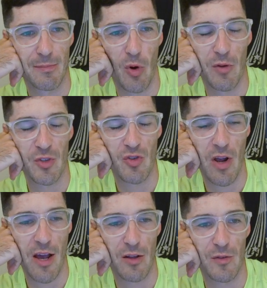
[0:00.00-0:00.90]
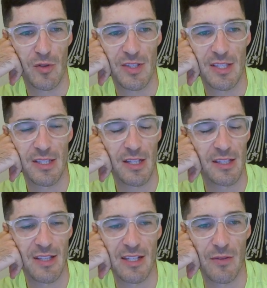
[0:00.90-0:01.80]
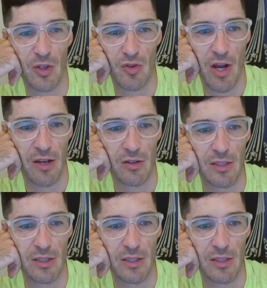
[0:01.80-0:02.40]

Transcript: Part of a trial, or like a scientific trial,